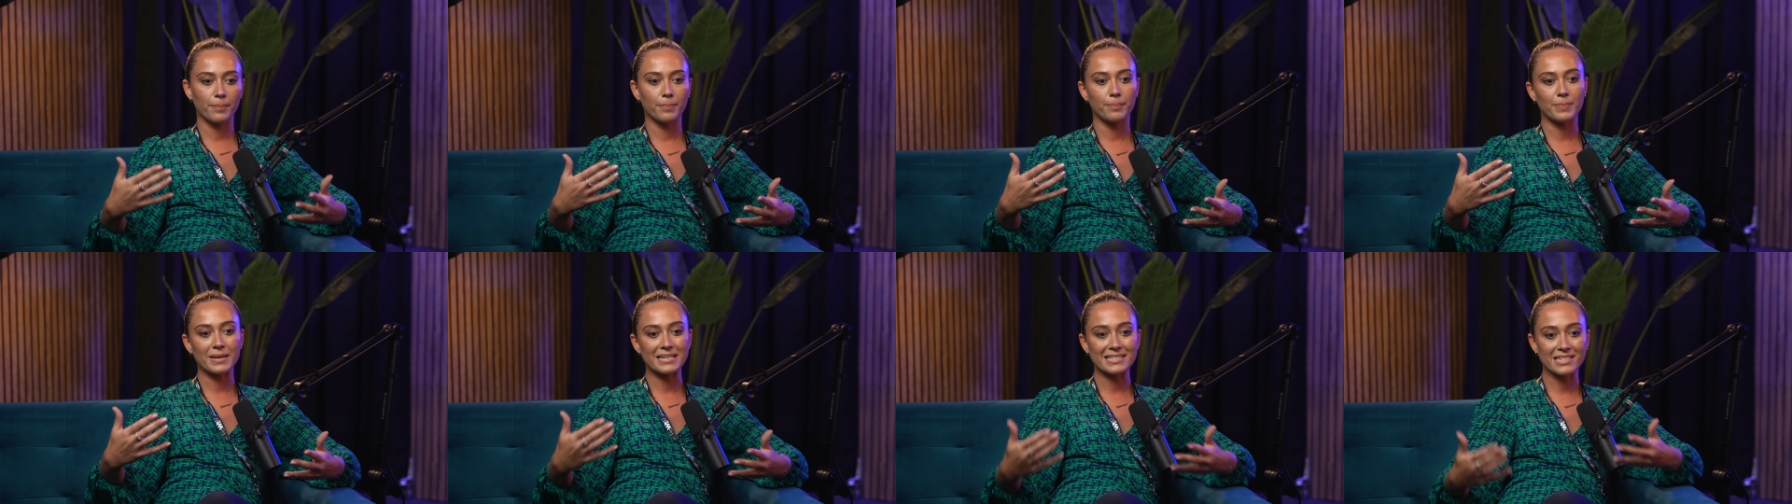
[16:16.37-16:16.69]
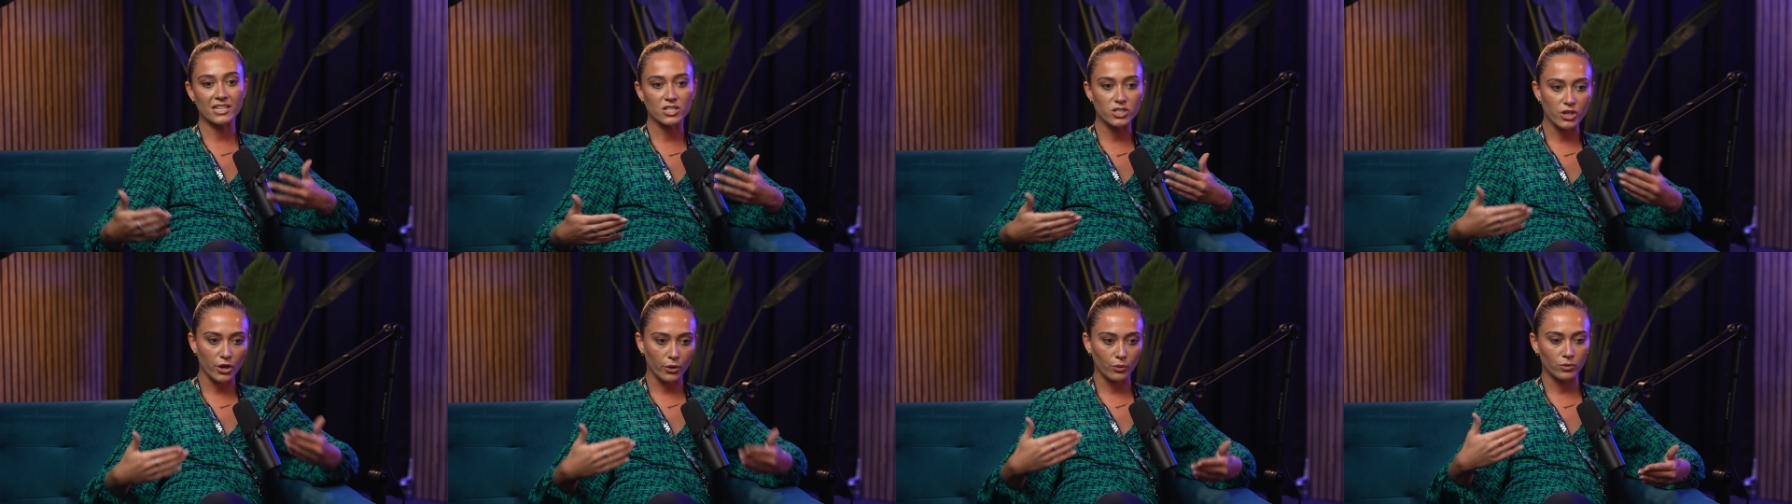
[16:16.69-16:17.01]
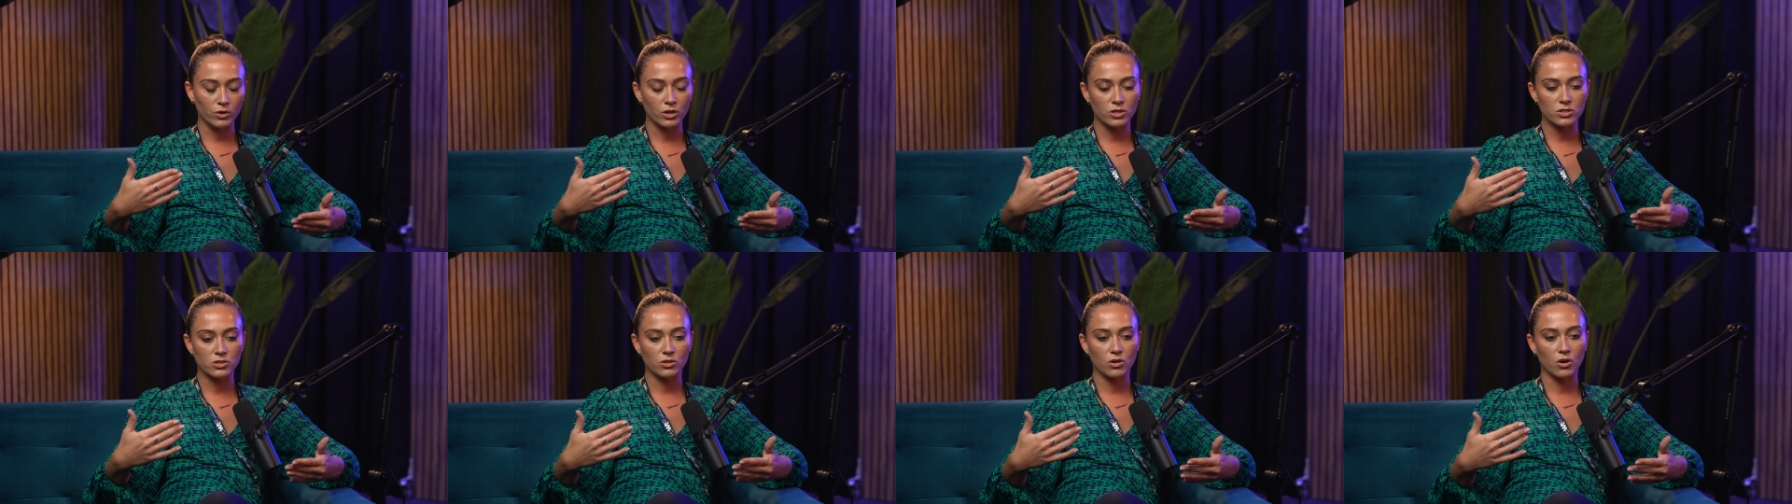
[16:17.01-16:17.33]
business
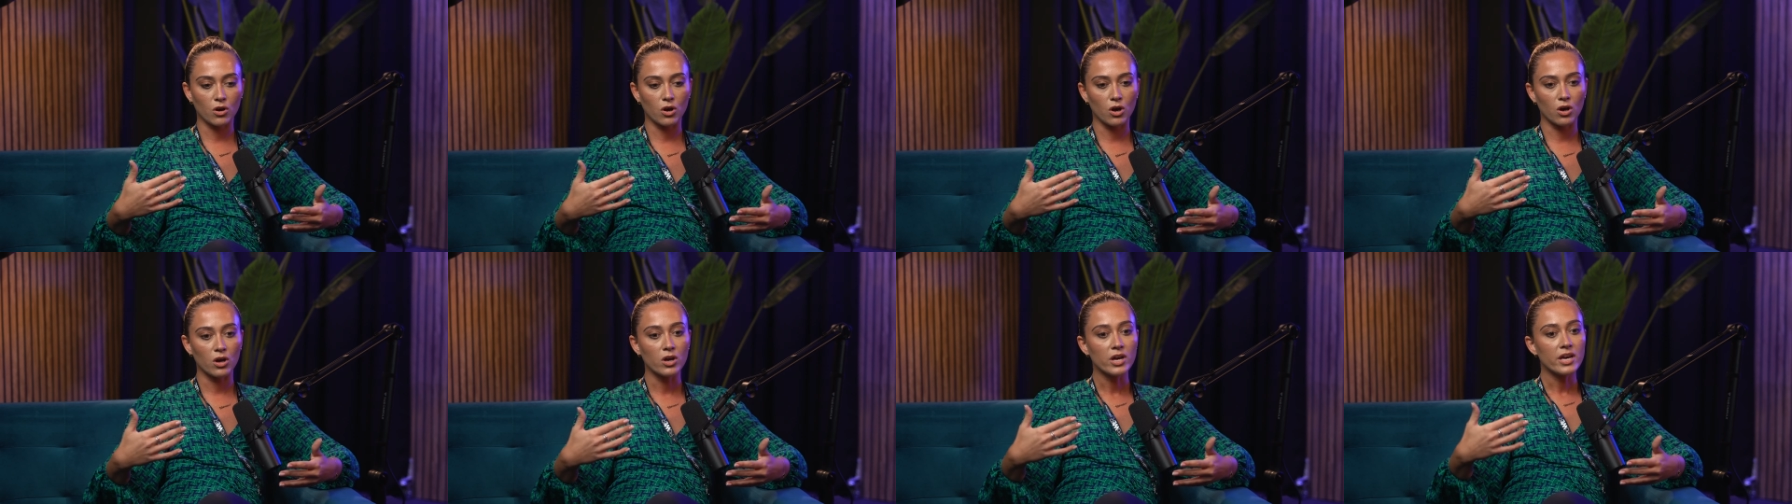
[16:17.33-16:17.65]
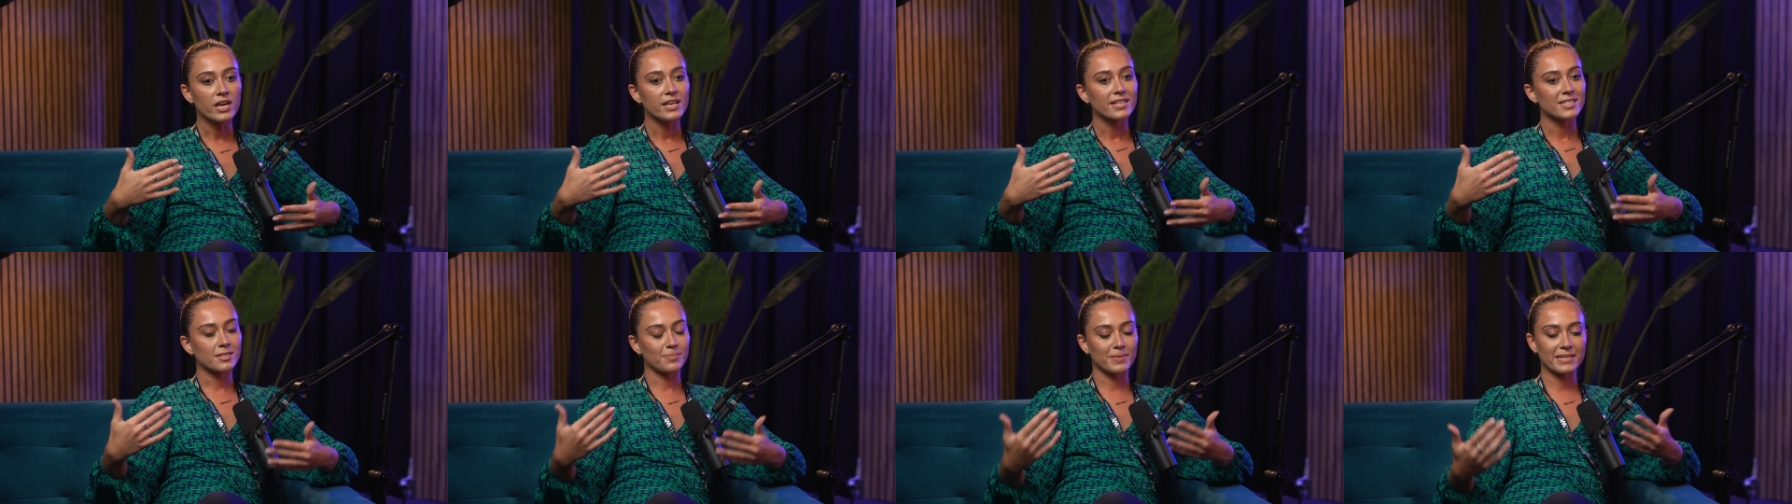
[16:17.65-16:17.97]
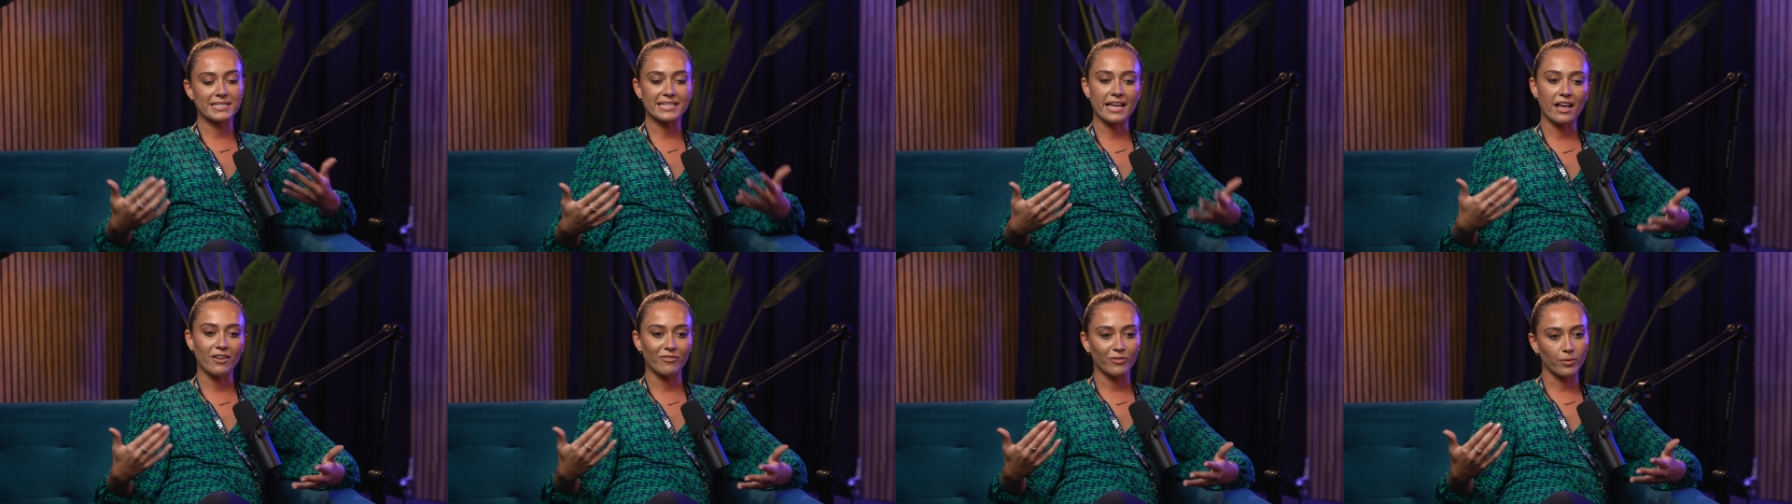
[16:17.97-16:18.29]
owners or to be
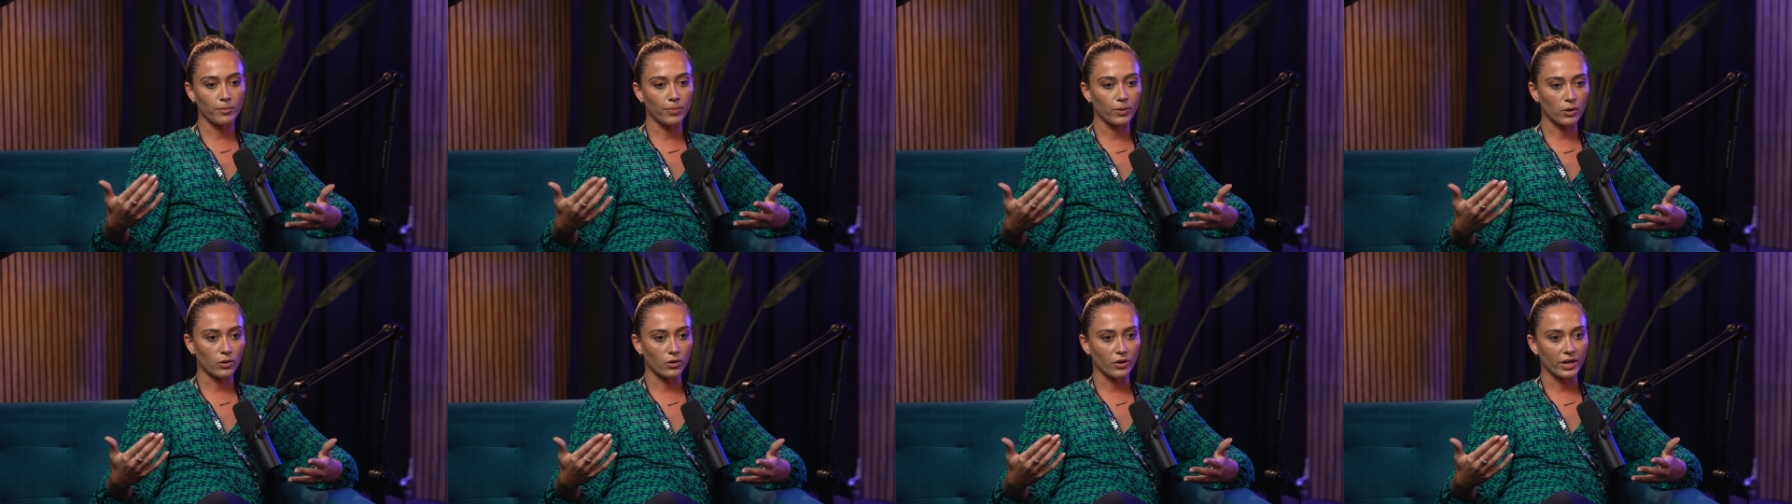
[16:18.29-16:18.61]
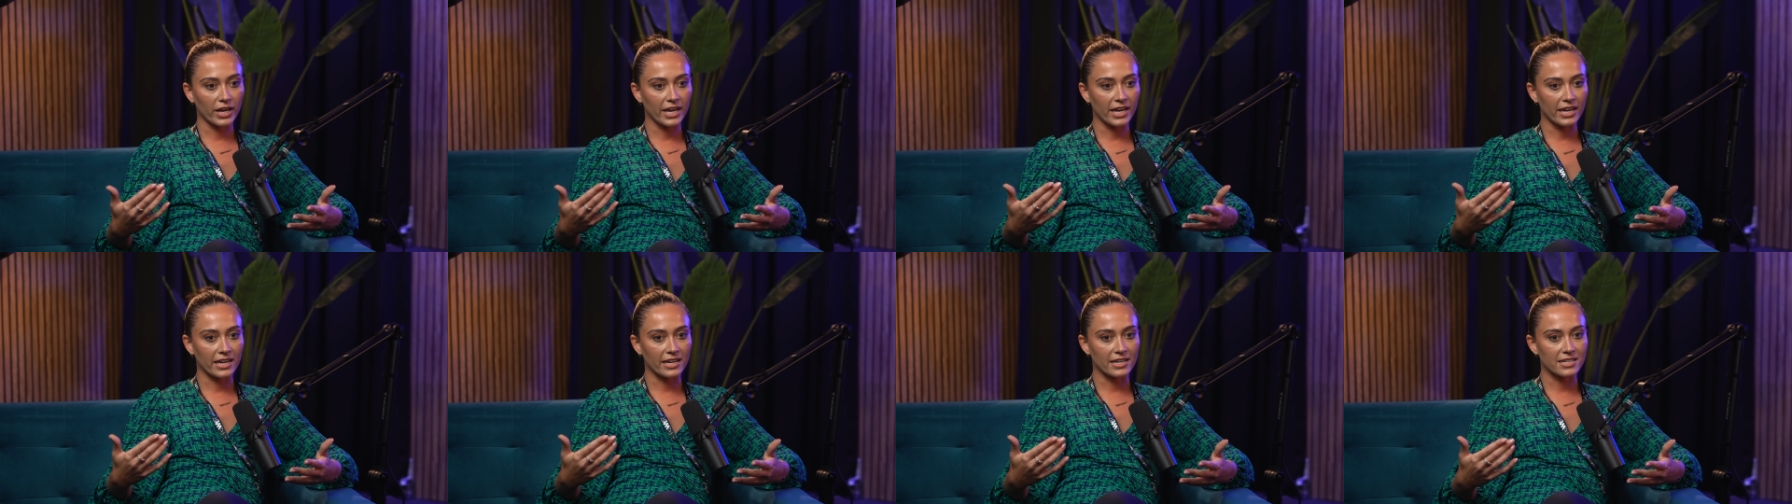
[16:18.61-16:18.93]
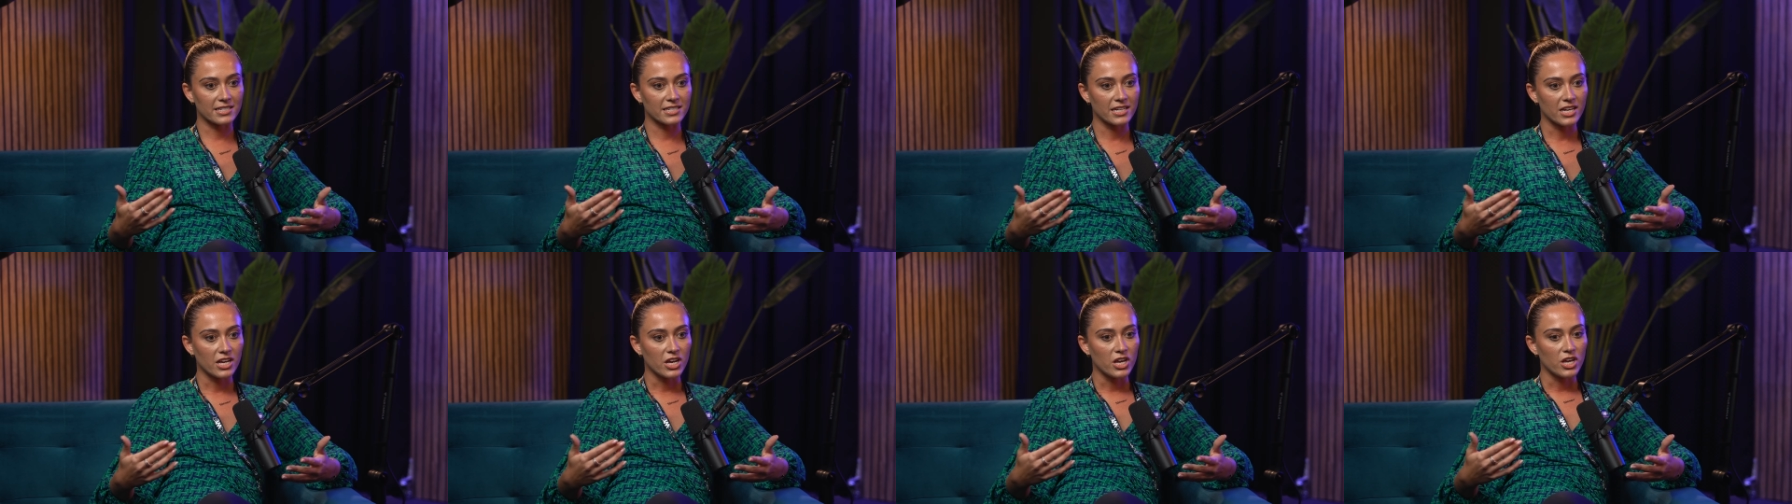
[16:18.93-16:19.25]
self-employed.